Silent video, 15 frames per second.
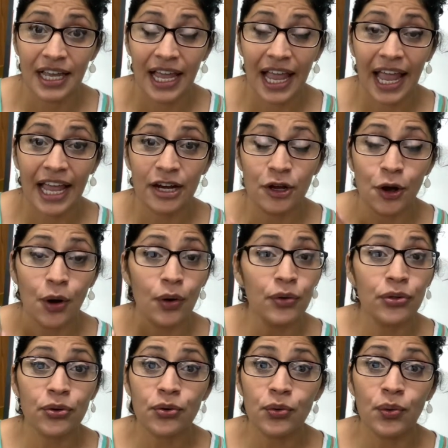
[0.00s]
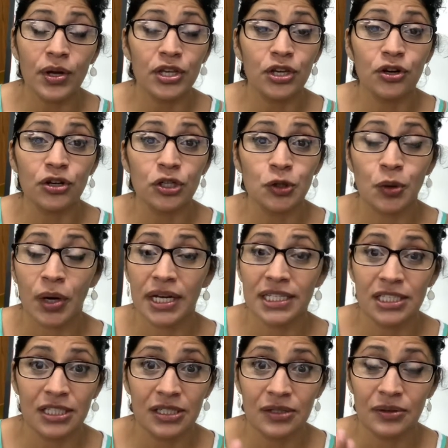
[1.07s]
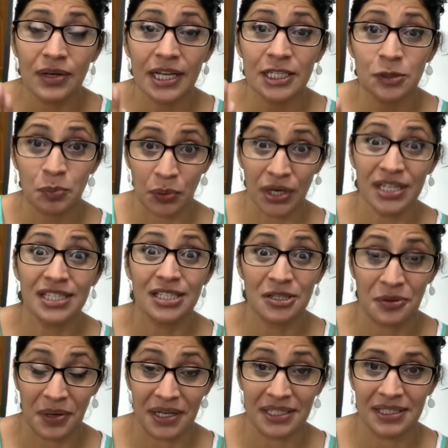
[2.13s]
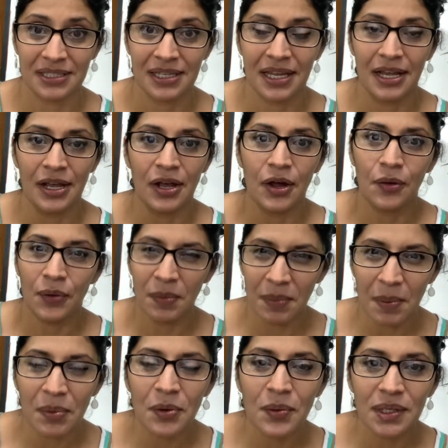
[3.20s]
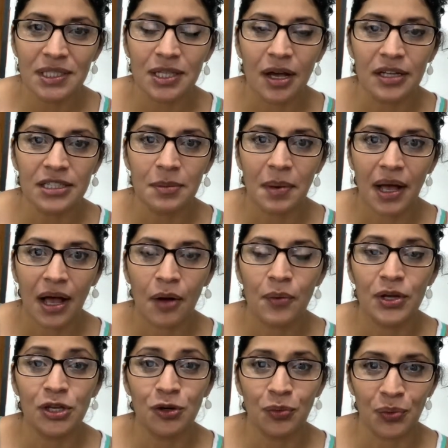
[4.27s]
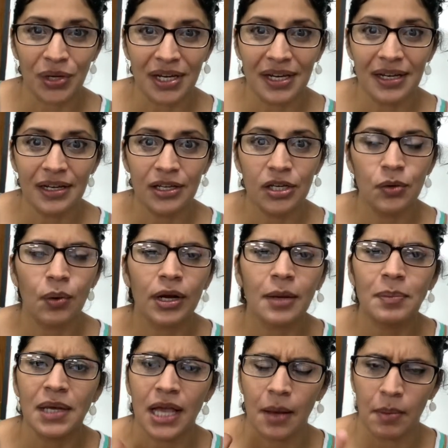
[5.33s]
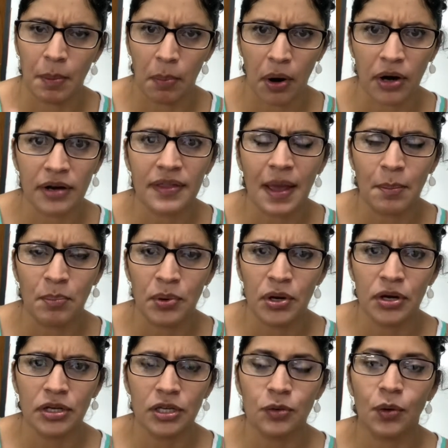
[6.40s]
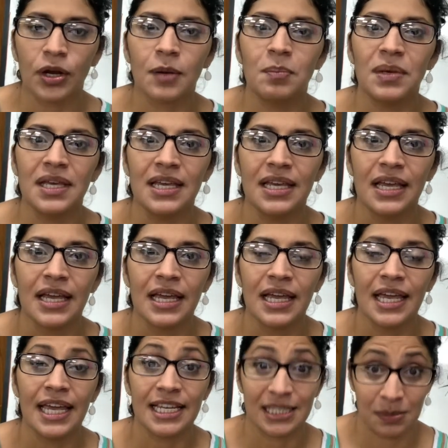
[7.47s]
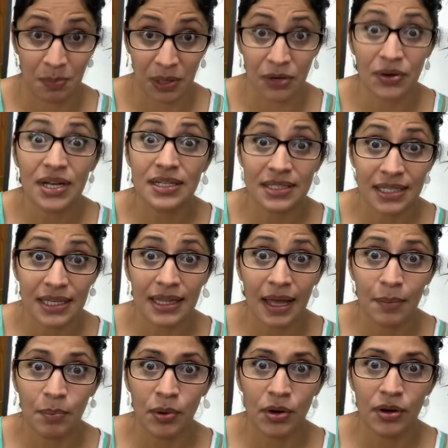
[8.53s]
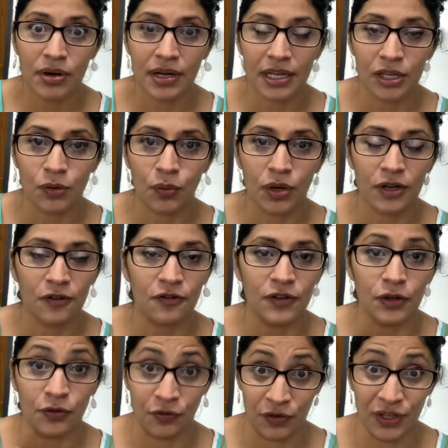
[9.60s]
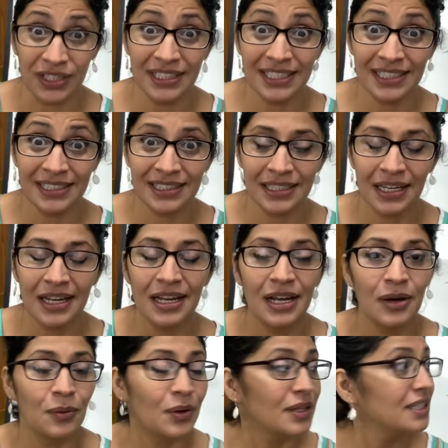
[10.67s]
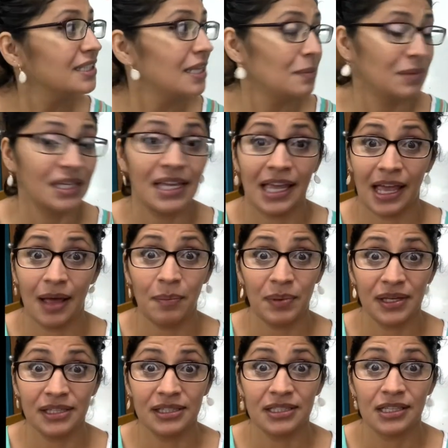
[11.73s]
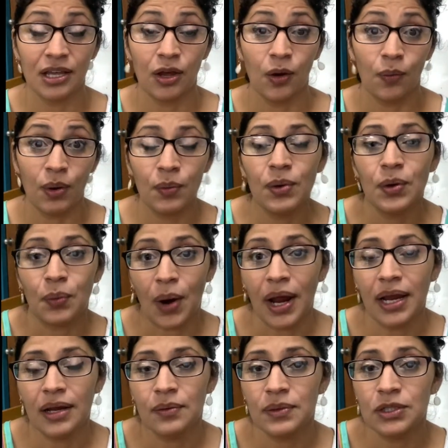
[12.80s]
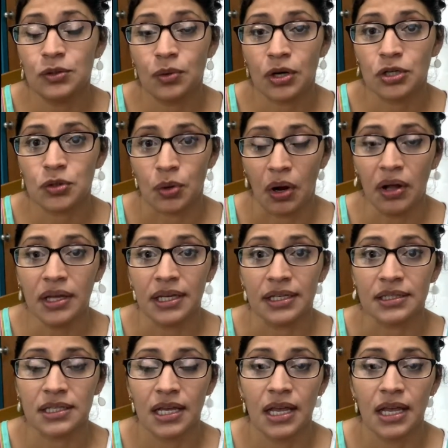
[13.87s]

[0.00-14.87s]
and go through what you're trying to express to us. Remember we talked about how when you read, you want to become a part of that book, you want to be experiencing that book, and you want to feel feelings? Well, the same thing happens when we write and we do our drawings.